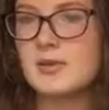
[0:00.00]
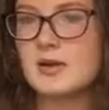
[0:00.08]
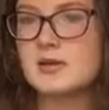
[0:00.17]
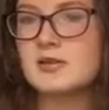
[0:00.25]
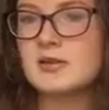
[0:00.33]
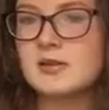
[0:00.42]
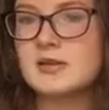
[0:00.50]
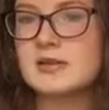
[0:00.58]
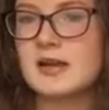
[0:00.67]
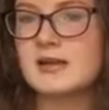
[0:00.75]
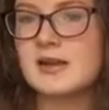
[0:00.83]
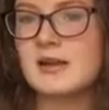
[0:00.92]
because
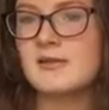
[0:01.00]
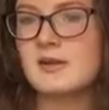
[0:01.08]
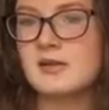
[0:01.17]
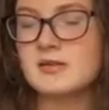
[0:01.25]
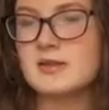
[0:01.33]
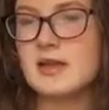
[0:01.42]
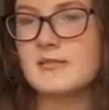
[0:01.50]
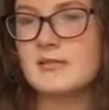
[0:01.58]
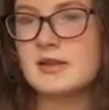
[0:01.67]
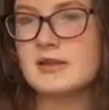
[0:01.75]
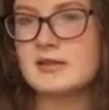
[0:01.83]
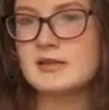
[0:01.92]
understanding the concept
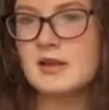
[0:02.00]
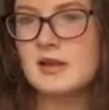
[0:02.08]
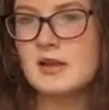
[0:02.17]
is